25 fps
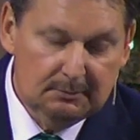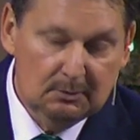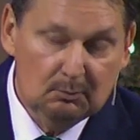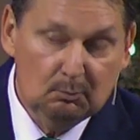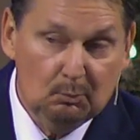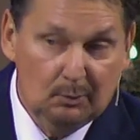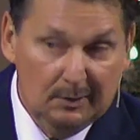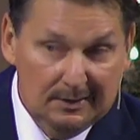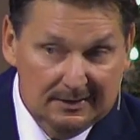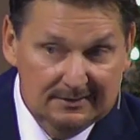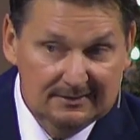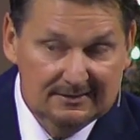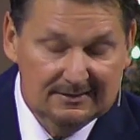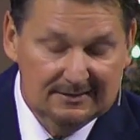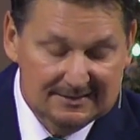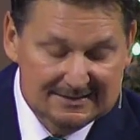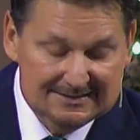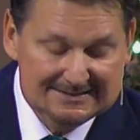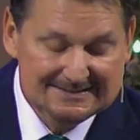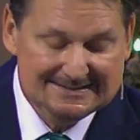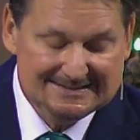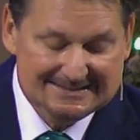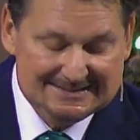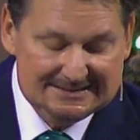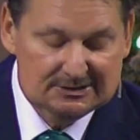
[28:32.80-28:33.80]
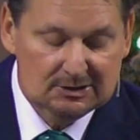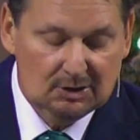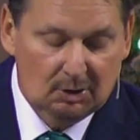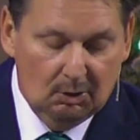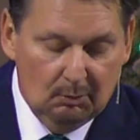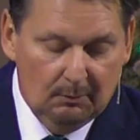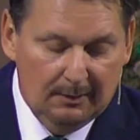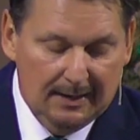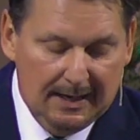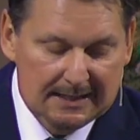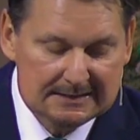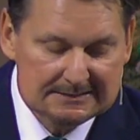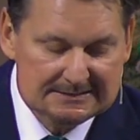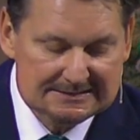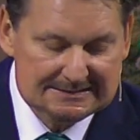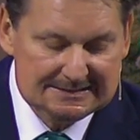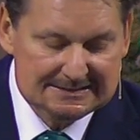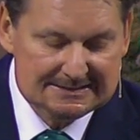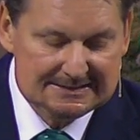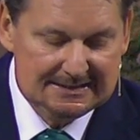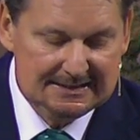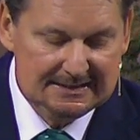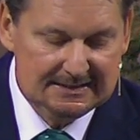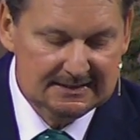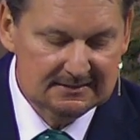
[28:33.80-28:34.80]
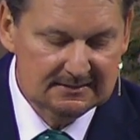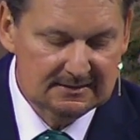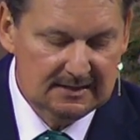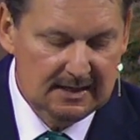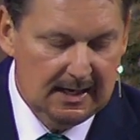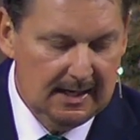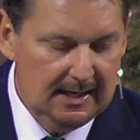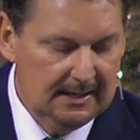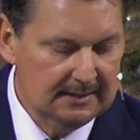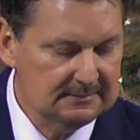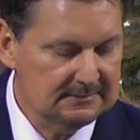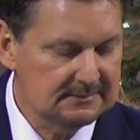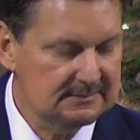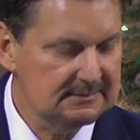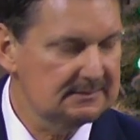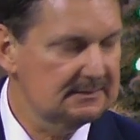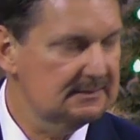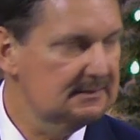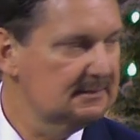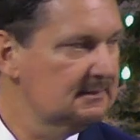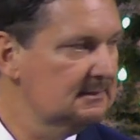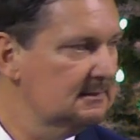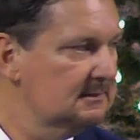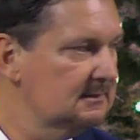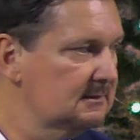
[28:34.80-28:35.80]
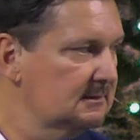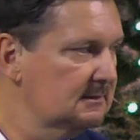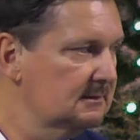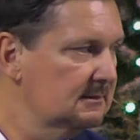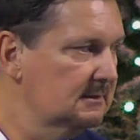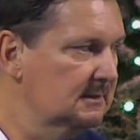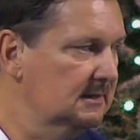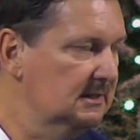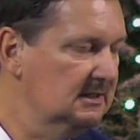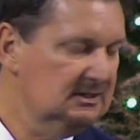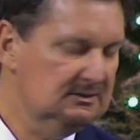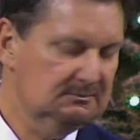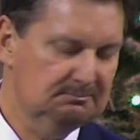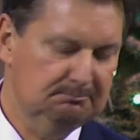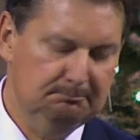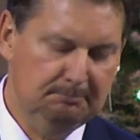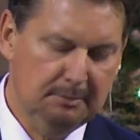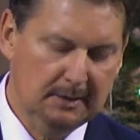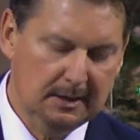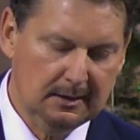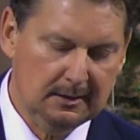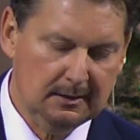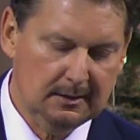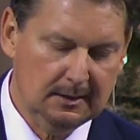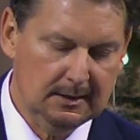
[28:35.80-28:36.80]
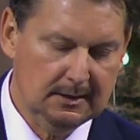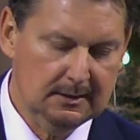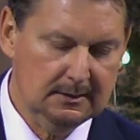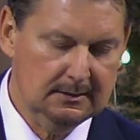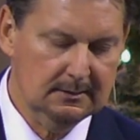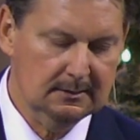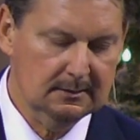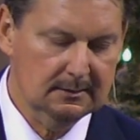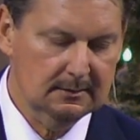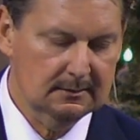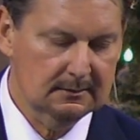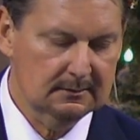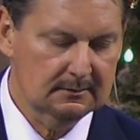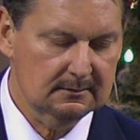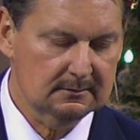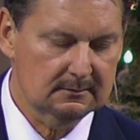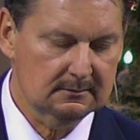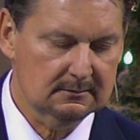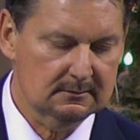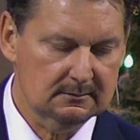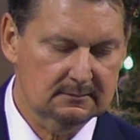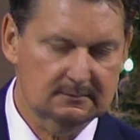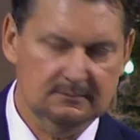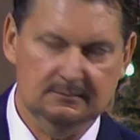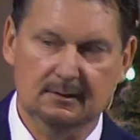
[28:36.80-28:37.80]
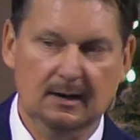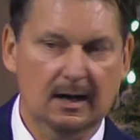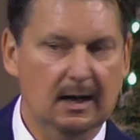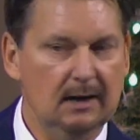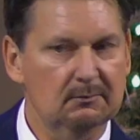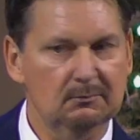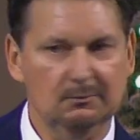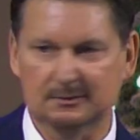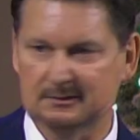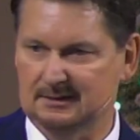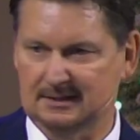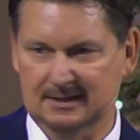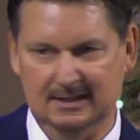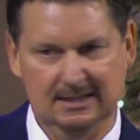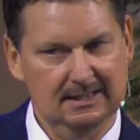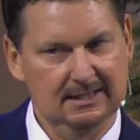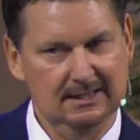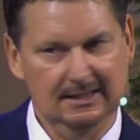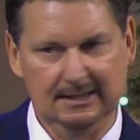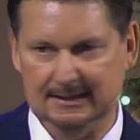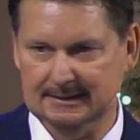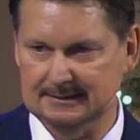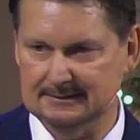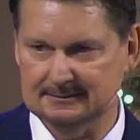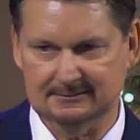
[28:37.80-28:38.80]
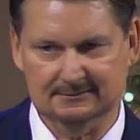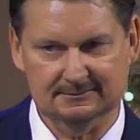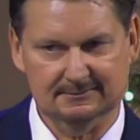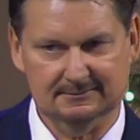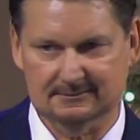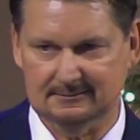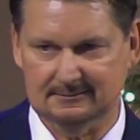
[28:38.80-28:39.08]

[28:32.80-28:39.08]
But when Joash the king dies, he's buried not with kings.